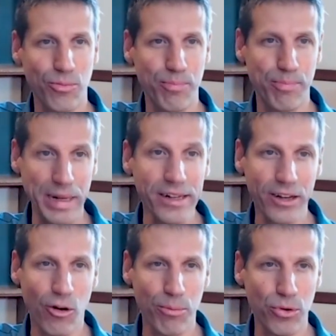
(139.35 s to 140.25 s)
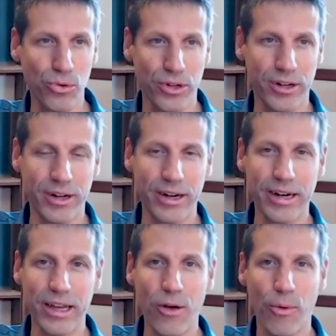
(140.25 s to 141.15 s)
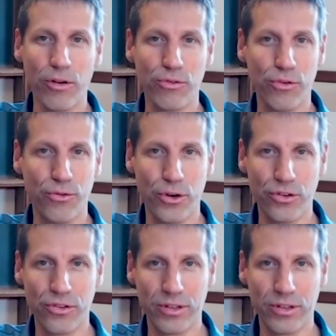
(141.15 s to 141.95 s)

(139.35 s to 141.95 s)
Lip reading: build a computer. One of the first